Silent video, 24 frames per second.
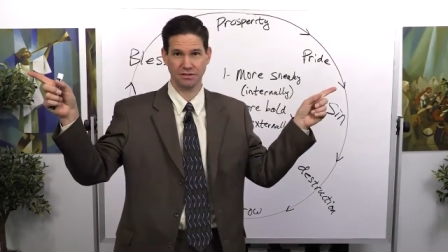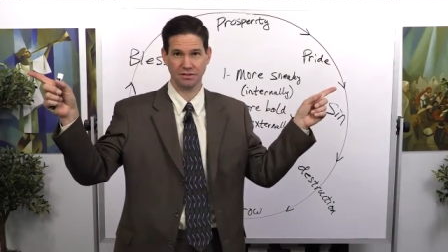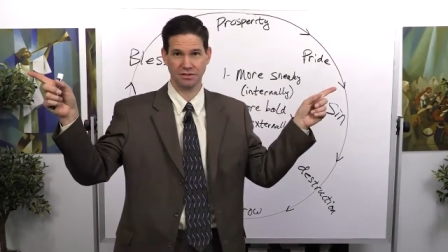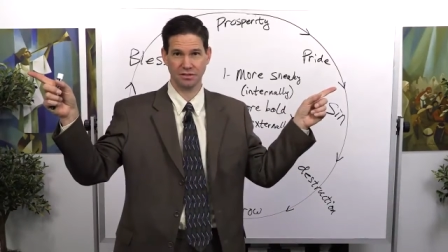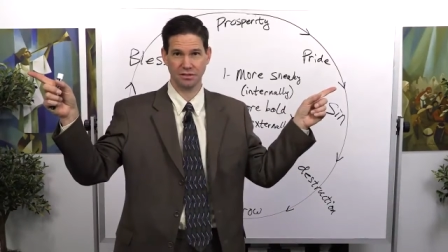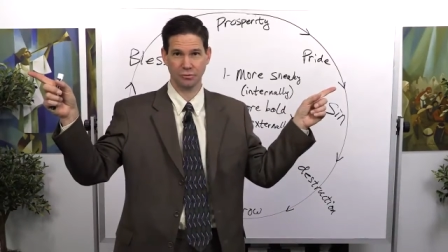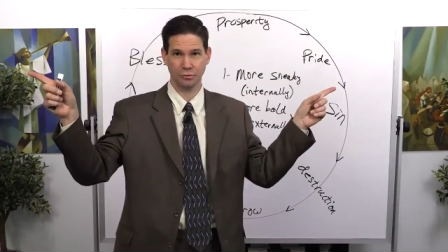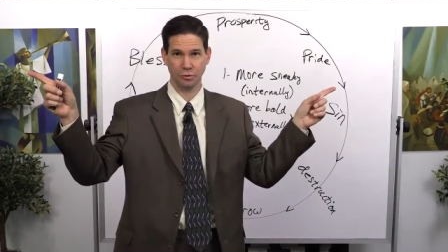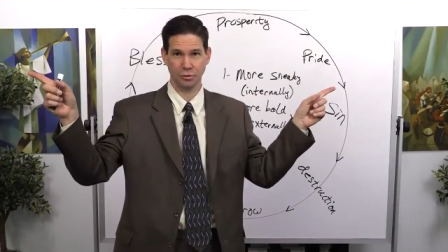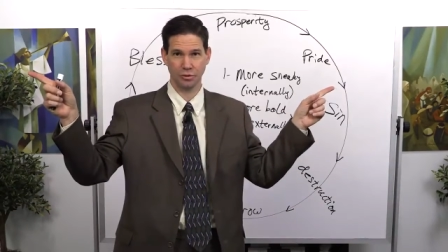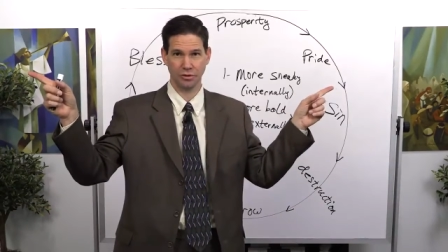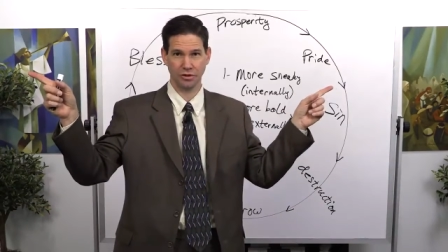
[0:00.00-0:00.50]

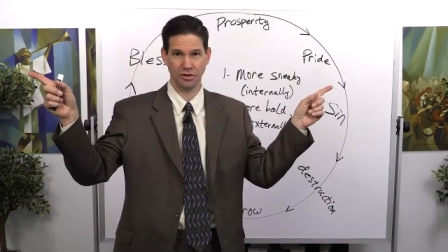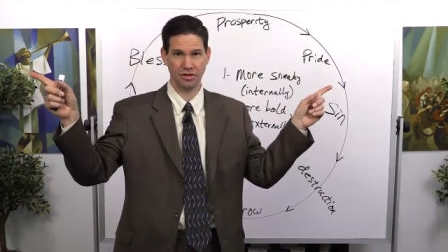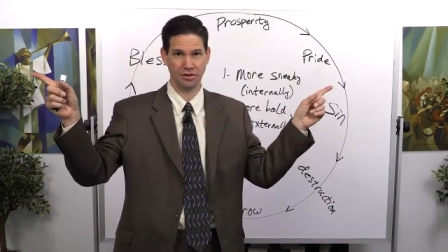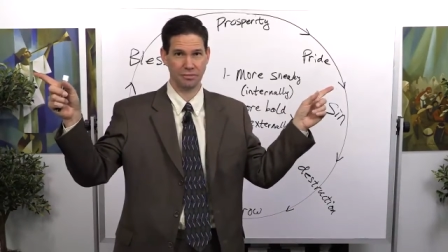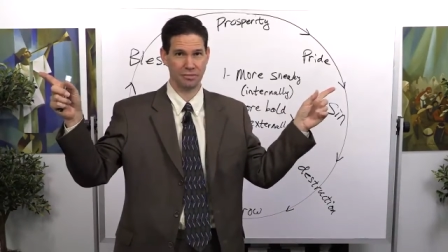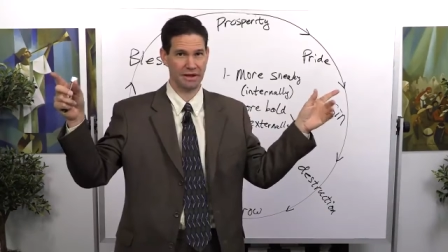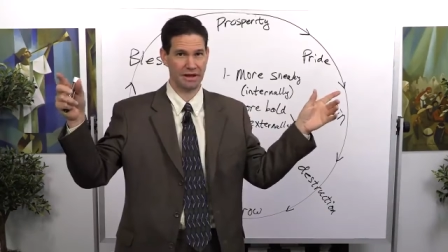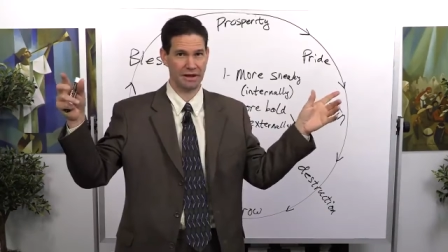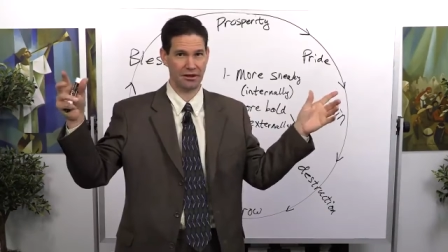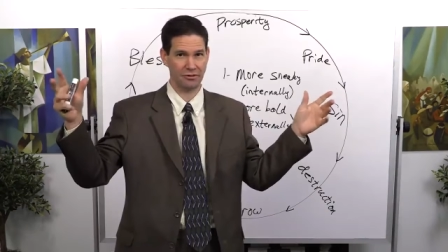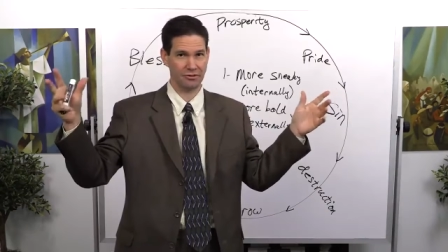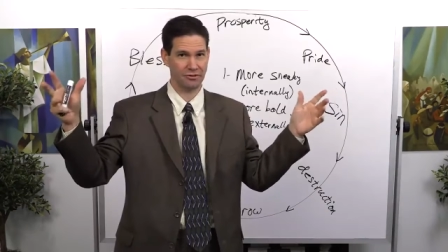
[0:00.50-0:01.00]
to worry
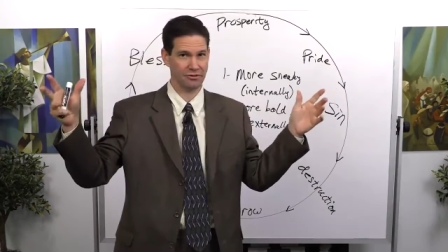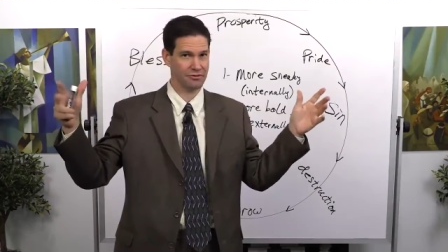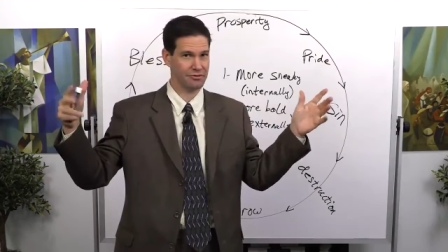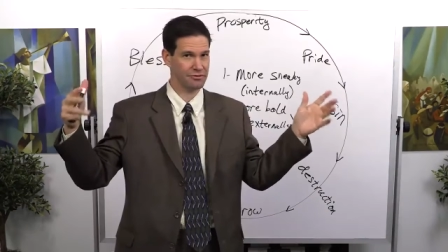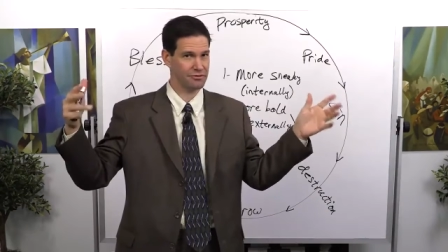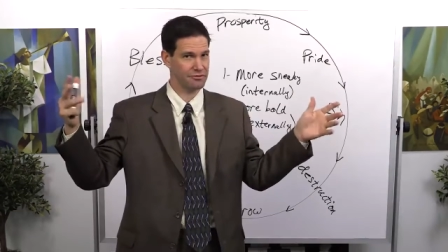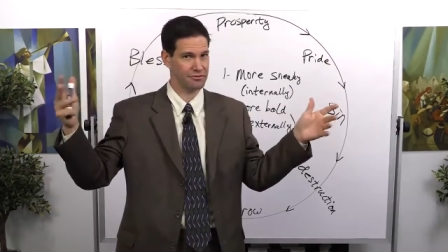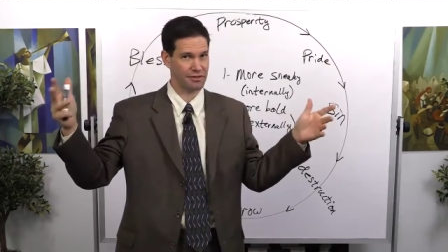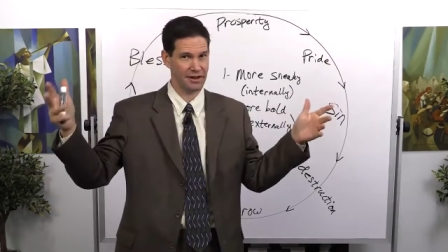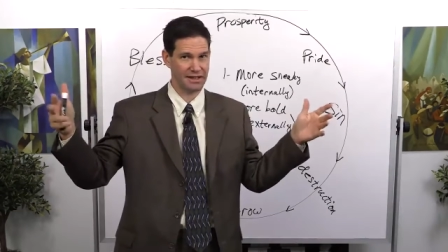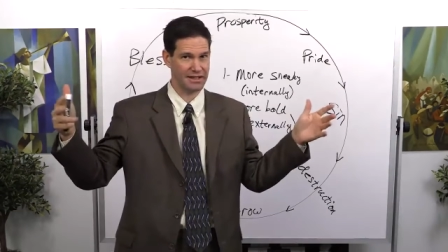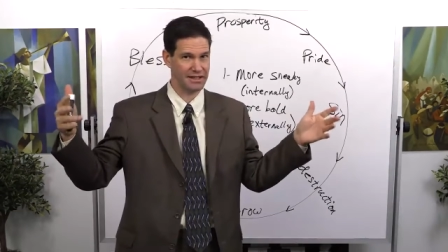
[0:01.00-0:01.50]
about
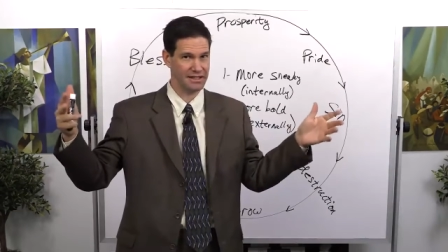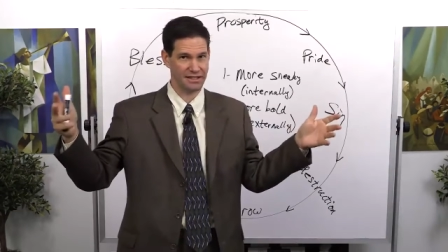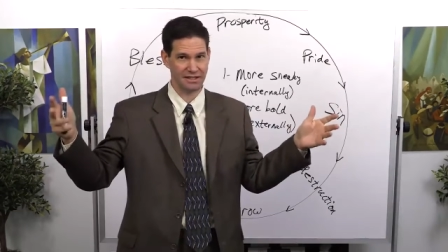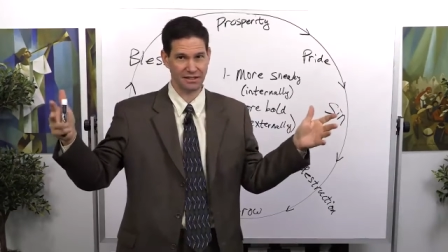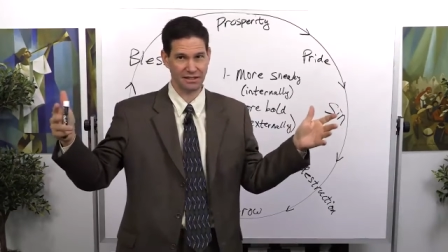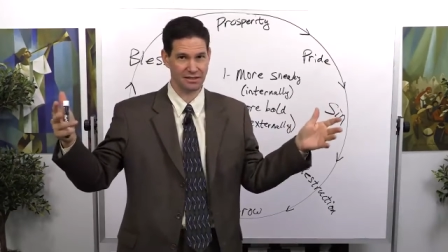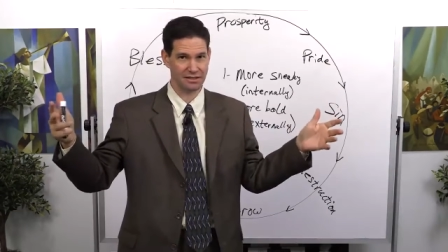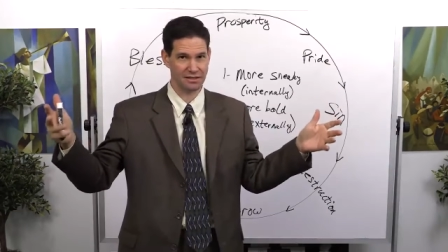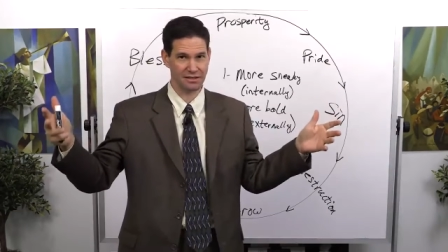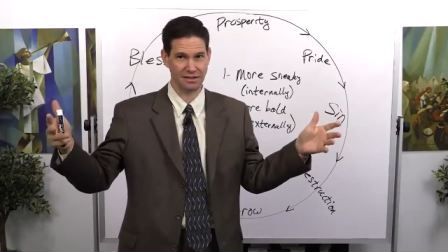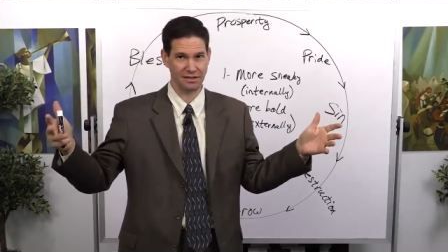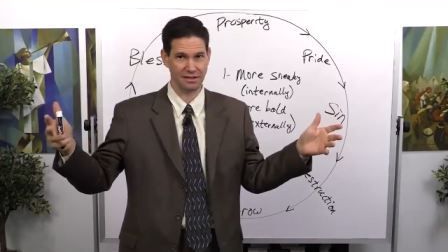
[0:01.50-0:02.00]

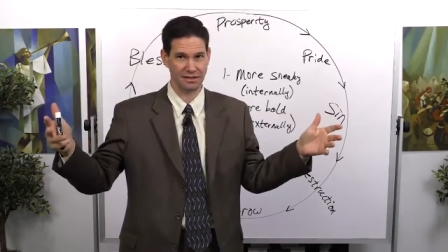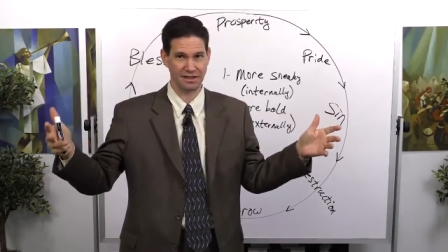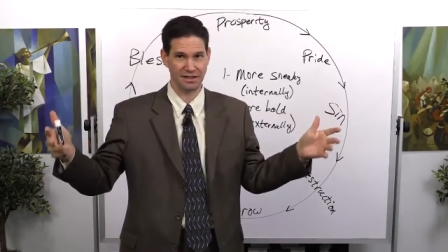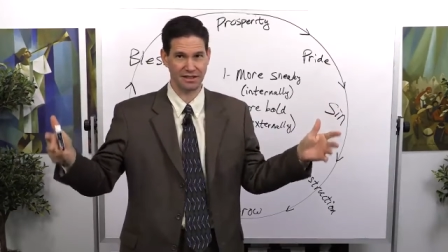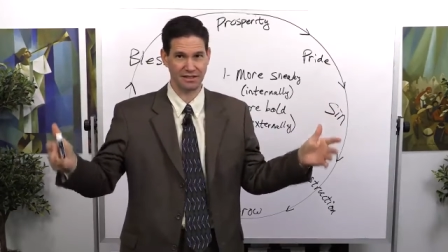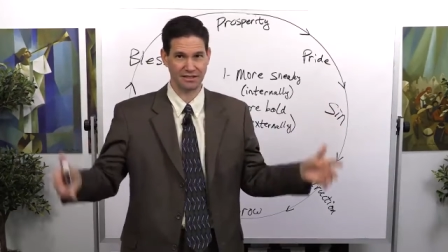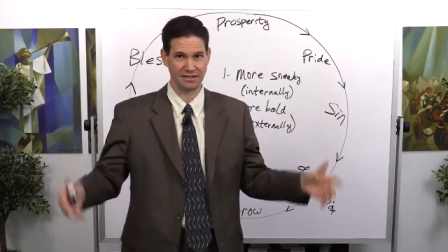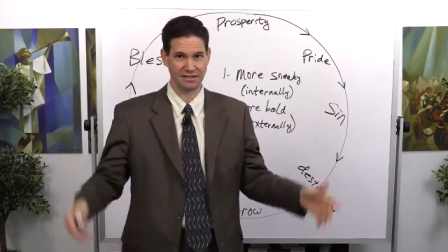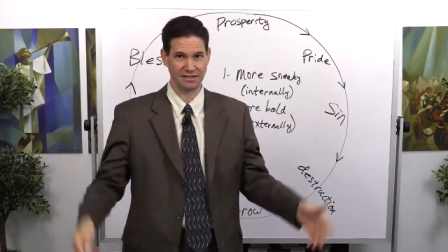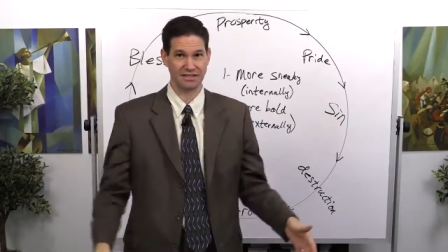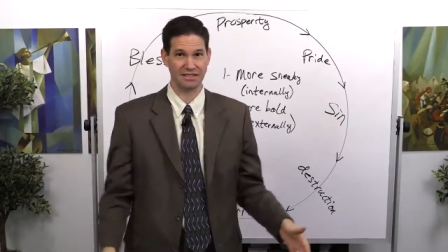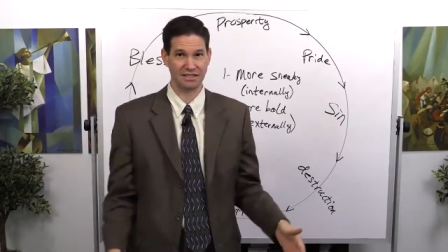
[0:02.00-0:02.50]
fighting
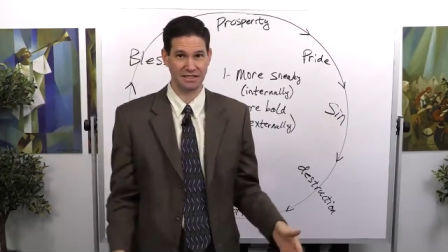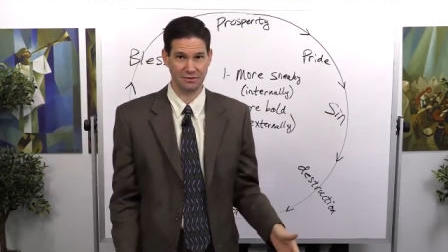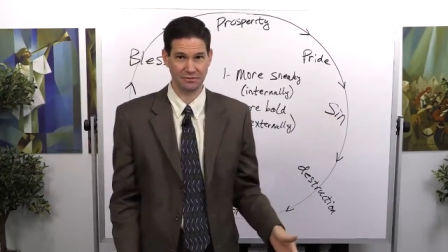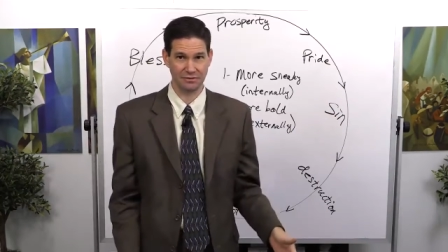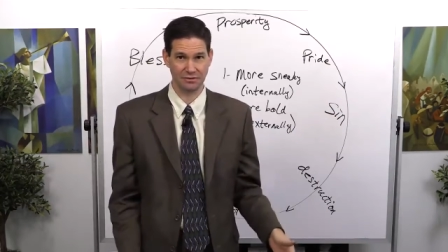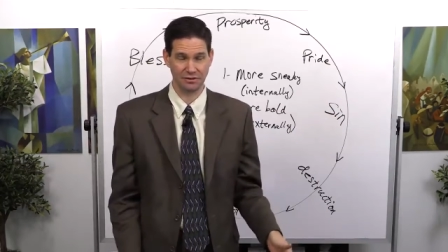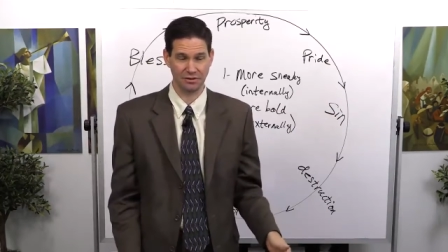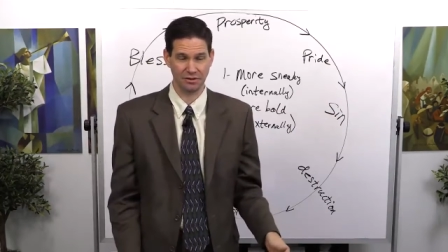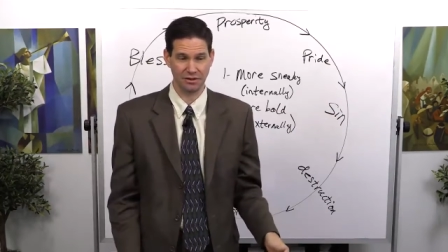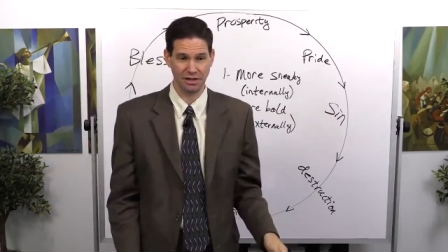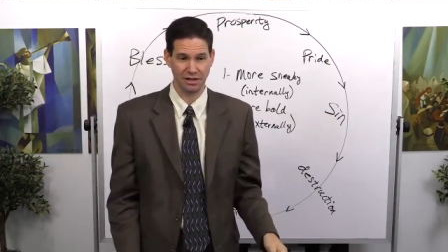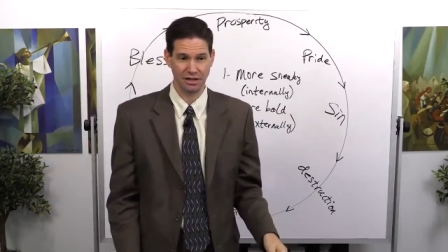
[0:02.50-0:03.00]
against
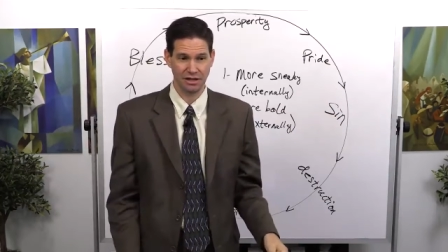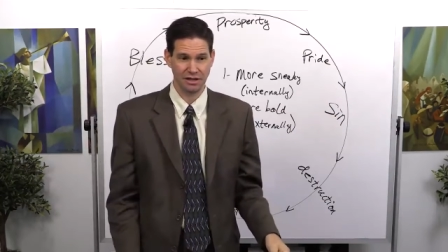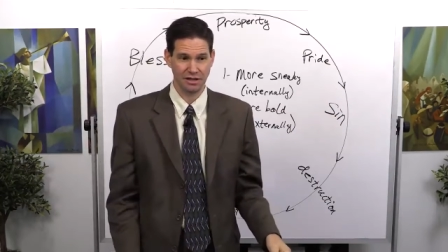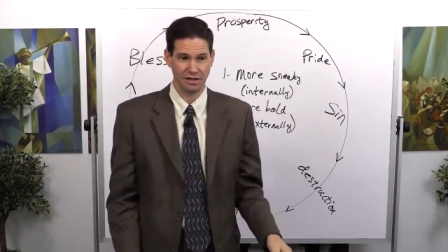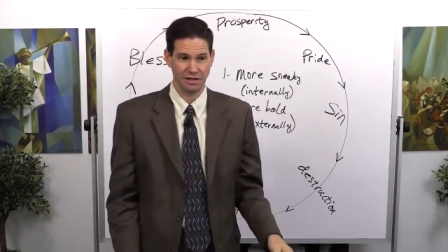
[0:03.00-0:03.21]
evil,